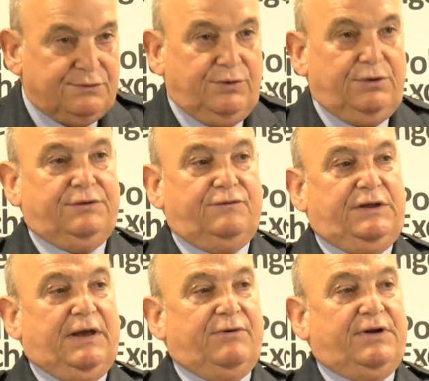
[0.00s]
We're not
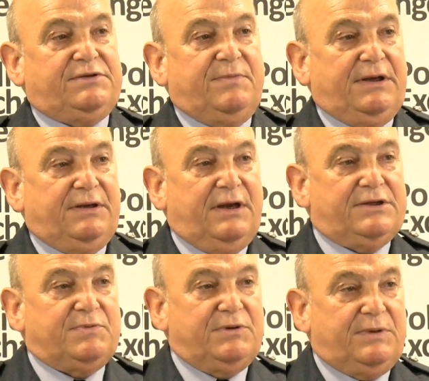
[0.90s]
yet ready to make an
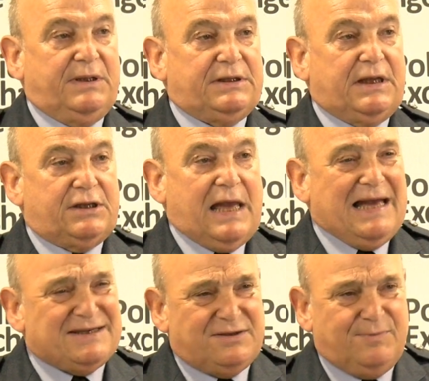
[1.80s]
announcement, but that
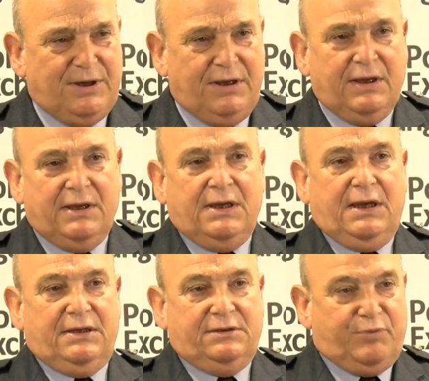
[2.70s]
has to be,
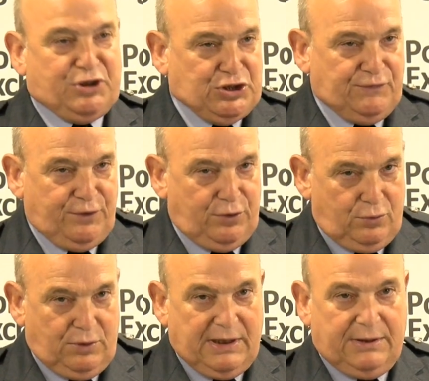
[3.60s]
in the British
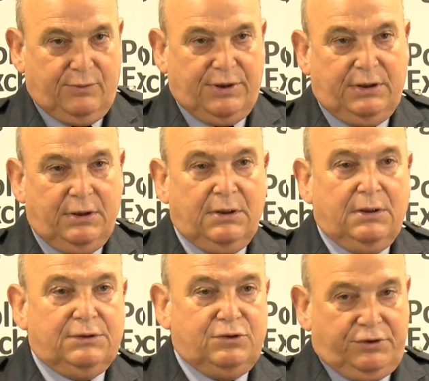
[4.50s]
view anyway,
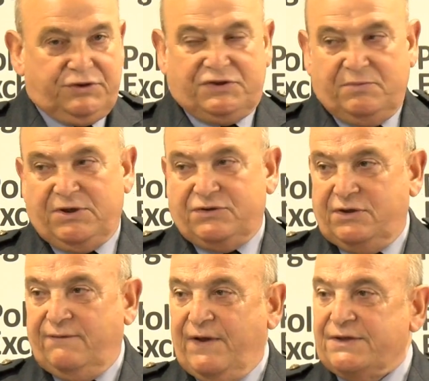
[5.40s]
not just a
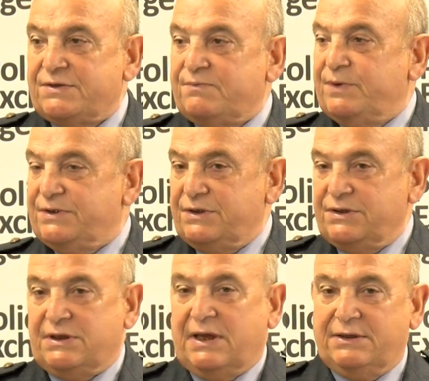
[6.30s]
Ministry of Defence
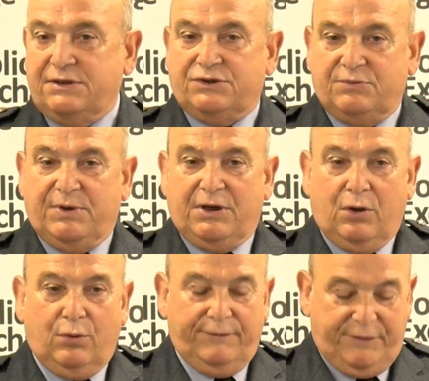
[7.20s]
business, that it should be a
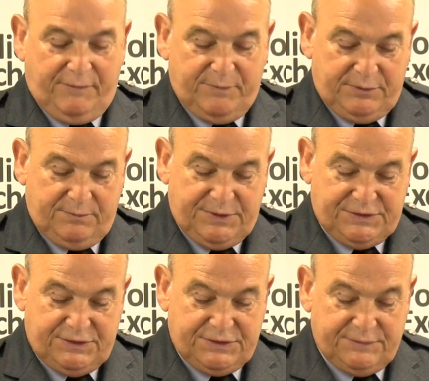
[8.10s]
whole of government
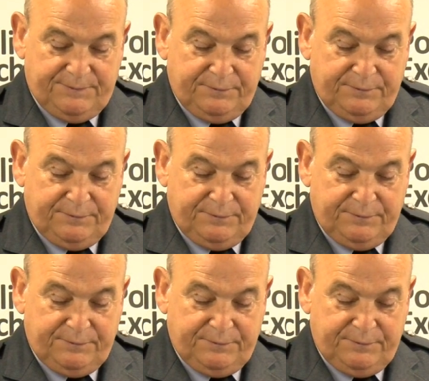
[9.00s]
business.